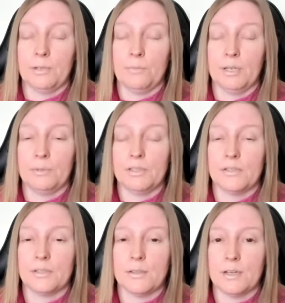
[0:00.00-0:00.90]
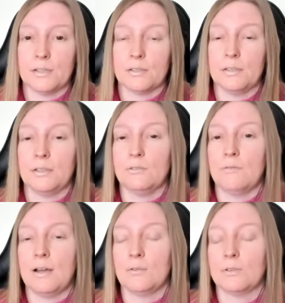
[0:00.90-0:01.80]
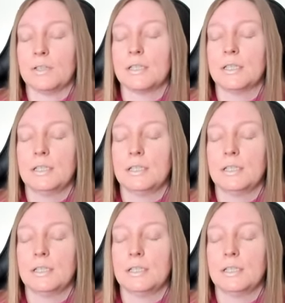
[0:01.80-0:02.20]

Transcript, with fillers: I'm happy to say that has turned around.